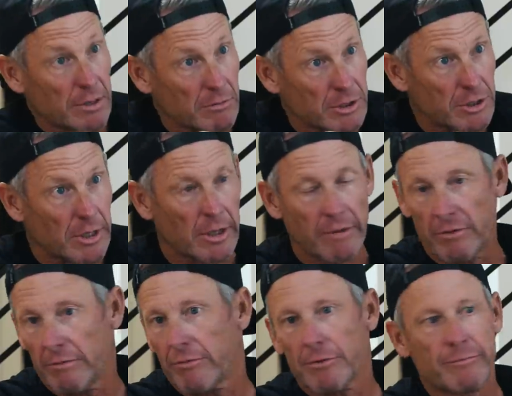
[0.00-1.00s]
Yeah. Which they
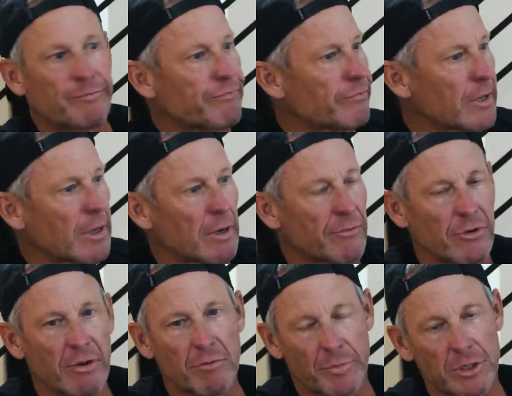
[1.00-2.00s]
give you for, you know,
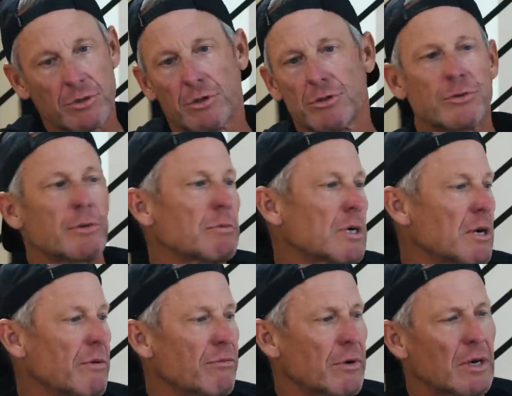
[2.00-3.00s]
if you have a big surgery
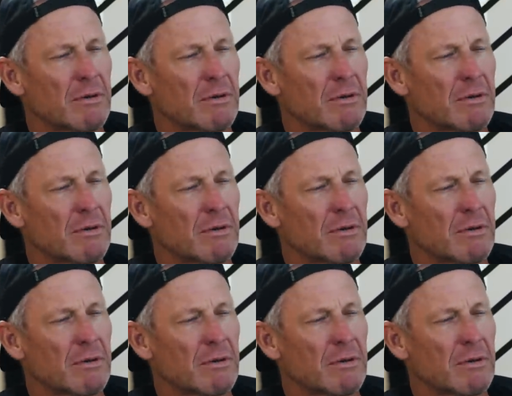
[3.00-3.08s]
recovery.